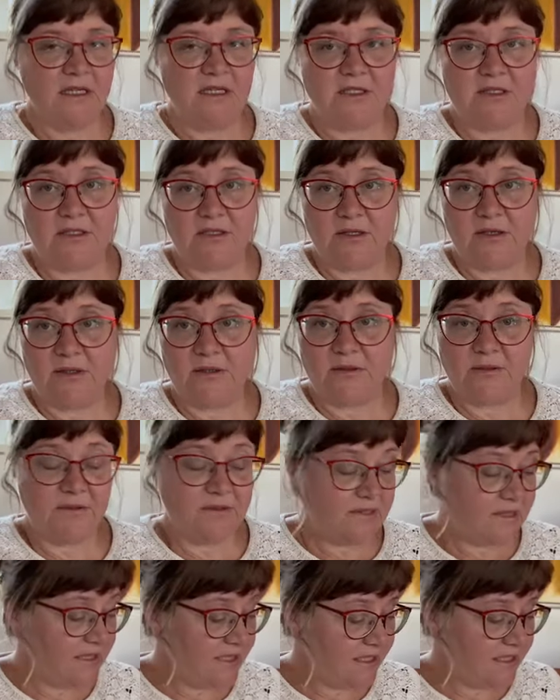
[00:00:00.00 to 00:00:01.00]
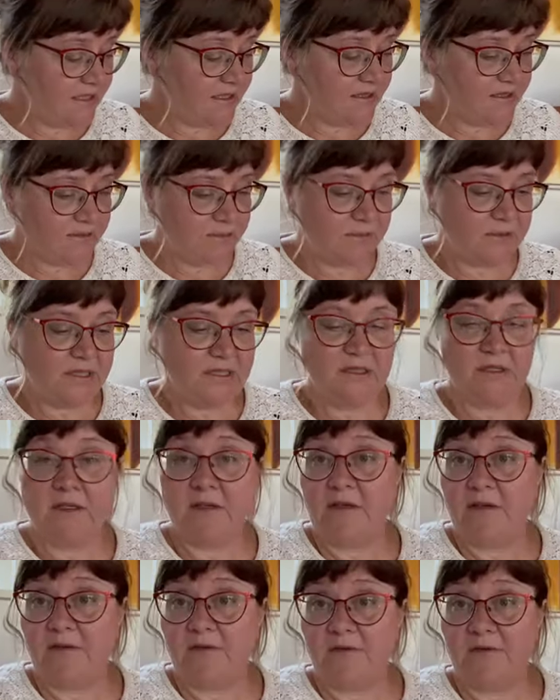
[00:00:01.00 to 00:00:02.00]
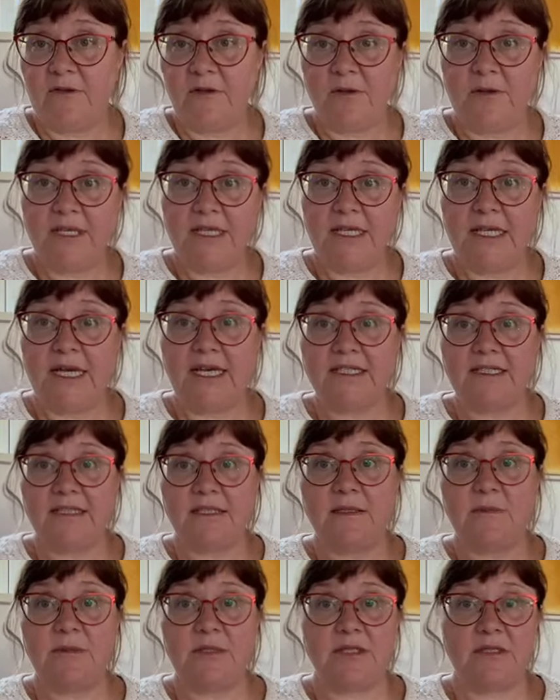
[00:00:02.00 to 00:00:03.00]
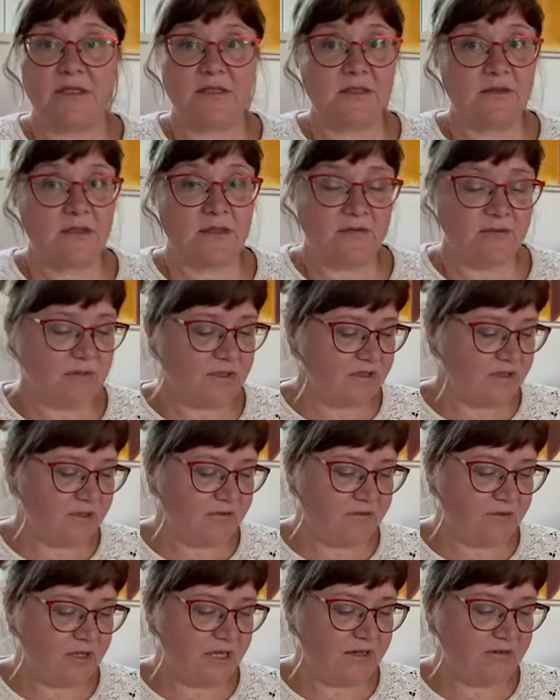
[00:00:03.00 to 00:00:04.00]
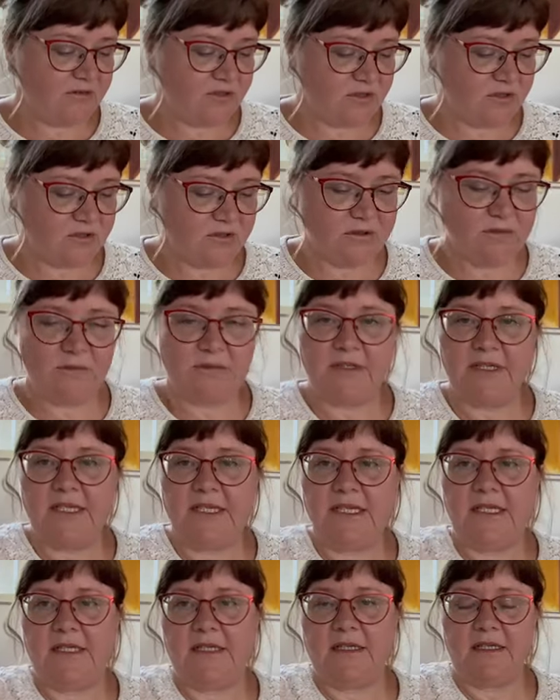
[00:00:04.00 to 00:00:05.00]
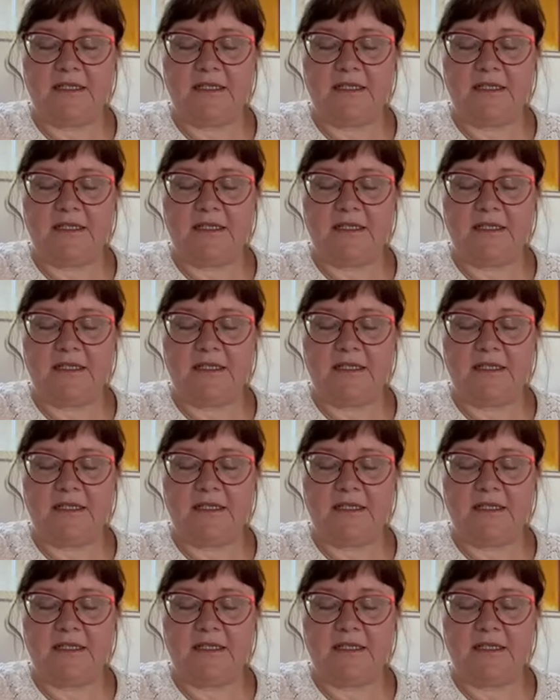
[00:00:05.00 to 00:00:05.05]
So it has been flowing nicely, because if you have a short break,